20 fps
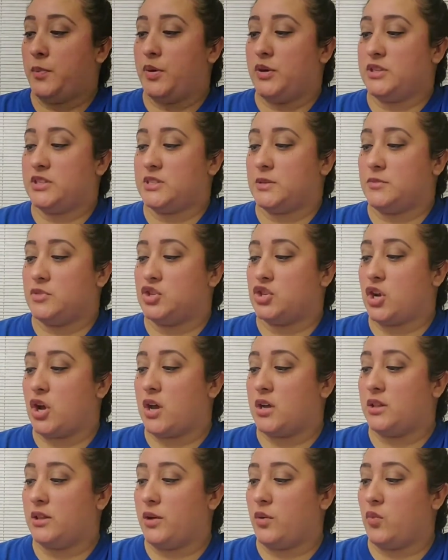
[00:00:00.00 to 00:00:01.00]
put some
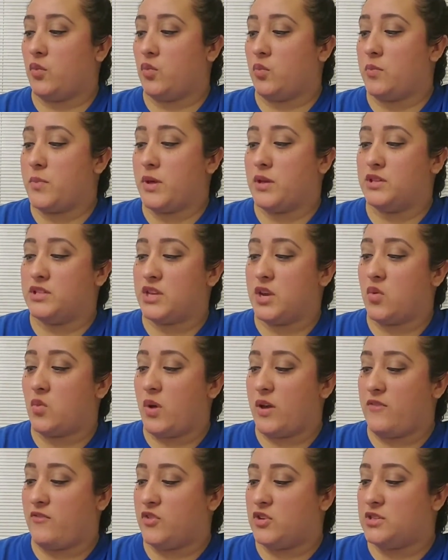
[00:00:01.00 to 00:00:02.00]
chocolate
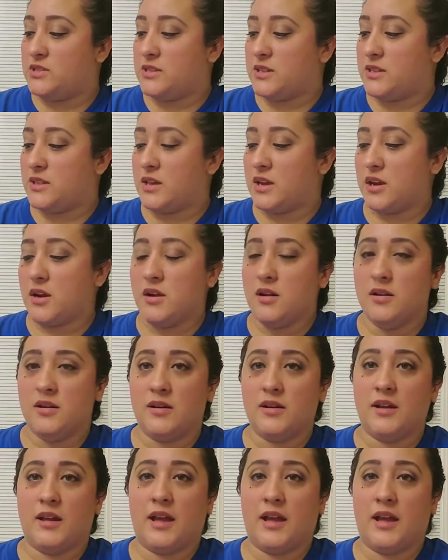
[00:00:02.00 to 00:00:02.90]
melting wafers in there,